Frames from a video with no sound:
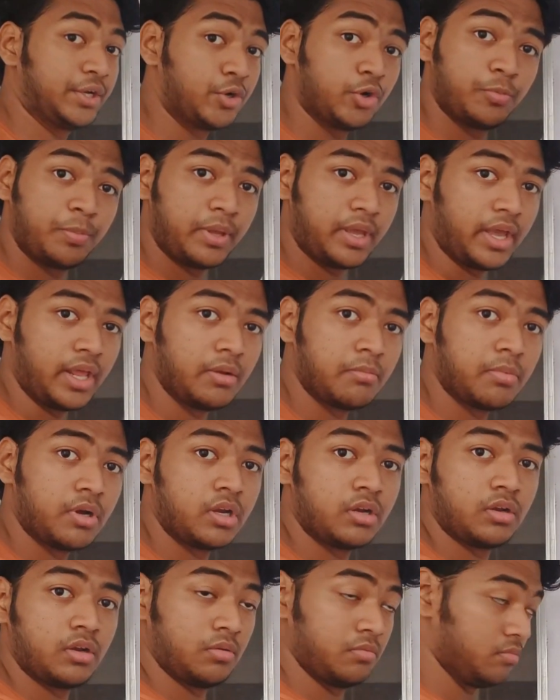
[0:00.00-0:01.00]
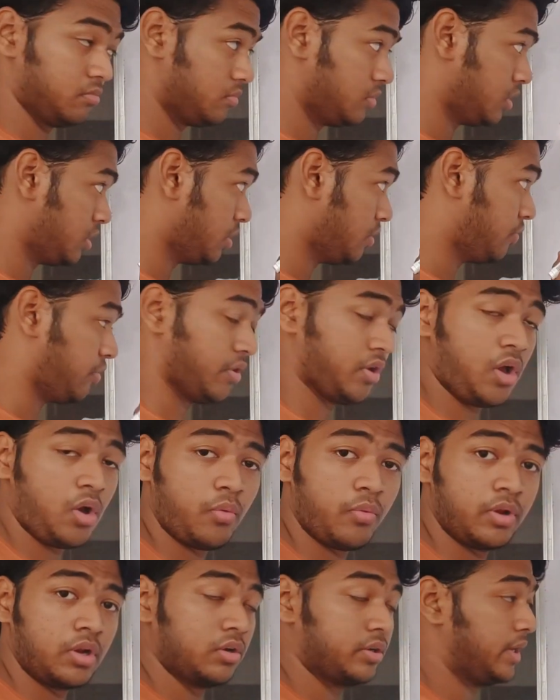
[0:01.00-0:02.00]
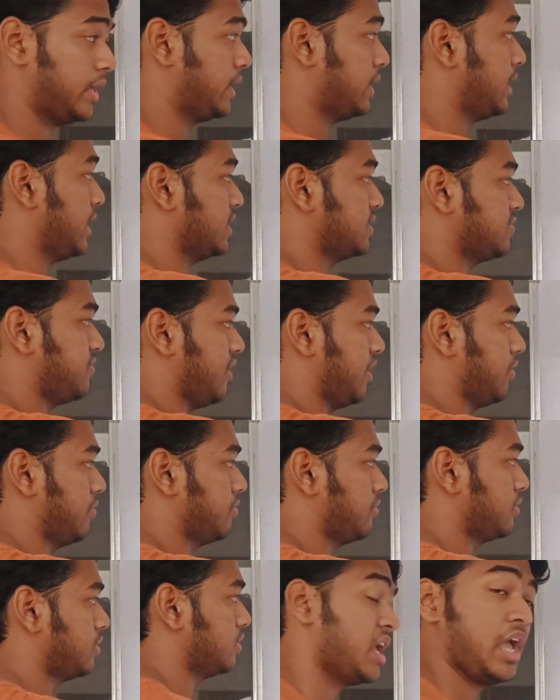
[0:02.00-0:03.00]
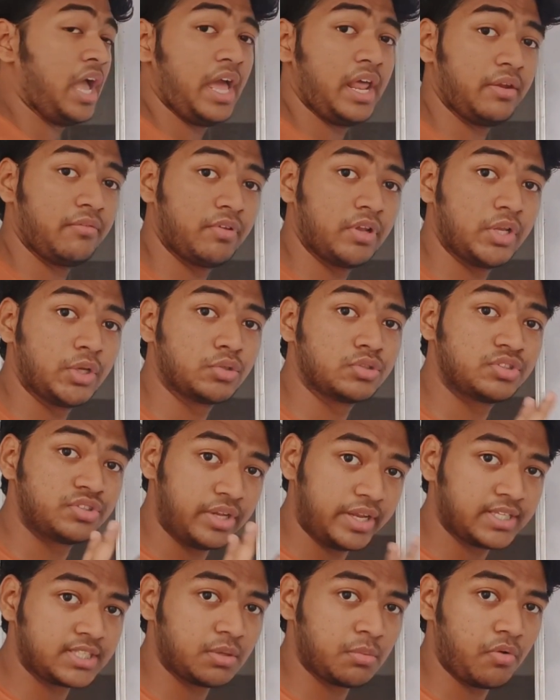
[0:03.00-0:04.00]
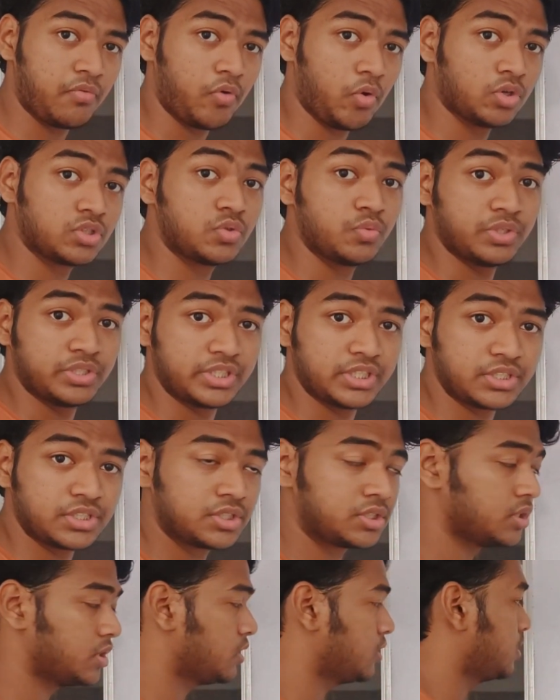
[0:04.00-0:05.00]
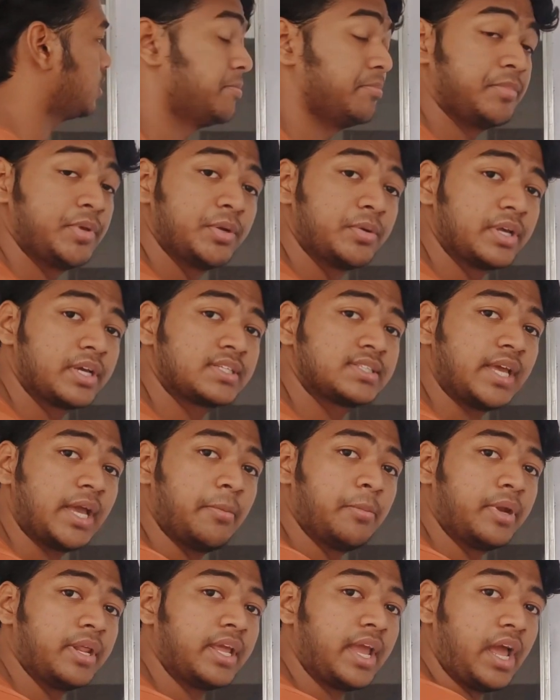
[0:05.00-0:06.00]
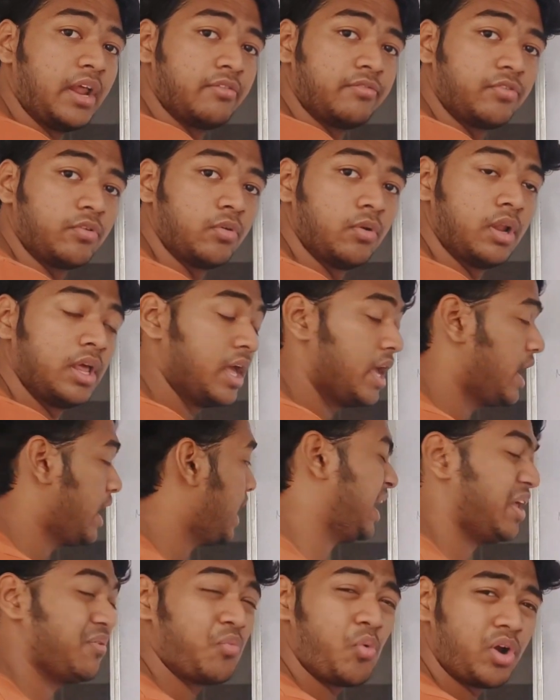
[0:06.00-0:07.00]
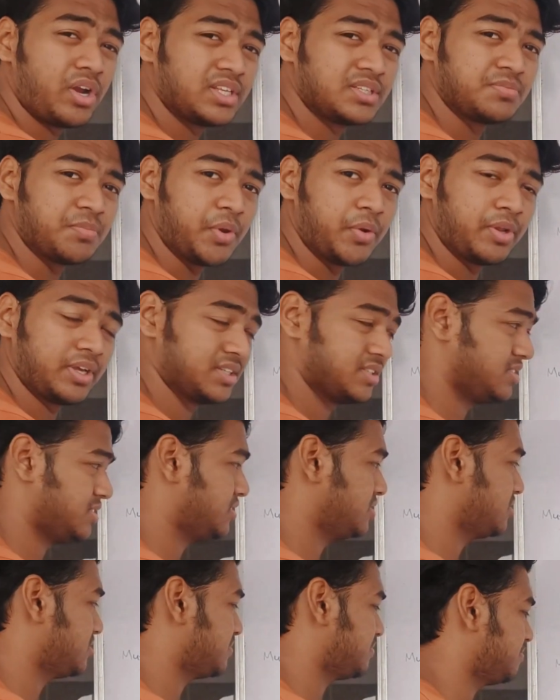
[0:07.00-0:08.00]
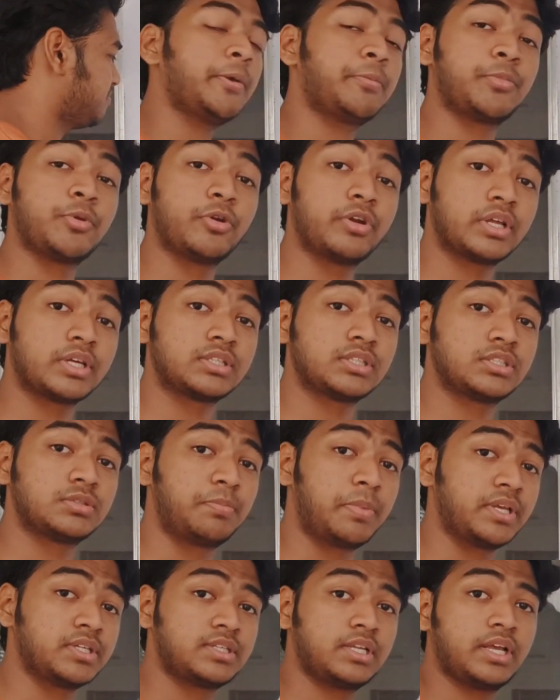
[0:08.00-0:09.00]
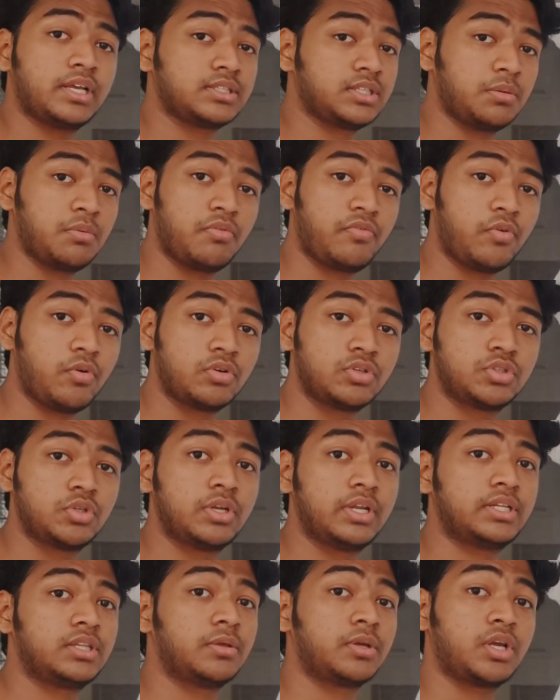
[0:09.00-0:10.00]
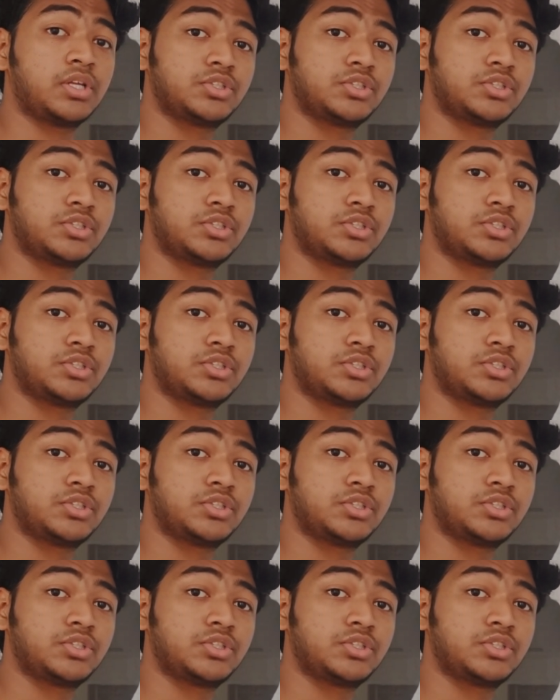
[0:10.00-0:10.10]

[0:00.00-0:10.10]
It could be n, but for now we'll take it as 5. And we'll use 3 semaphores, which is mutex, empty, and full. And what is mutex? Mutex is basically a semaphore to let the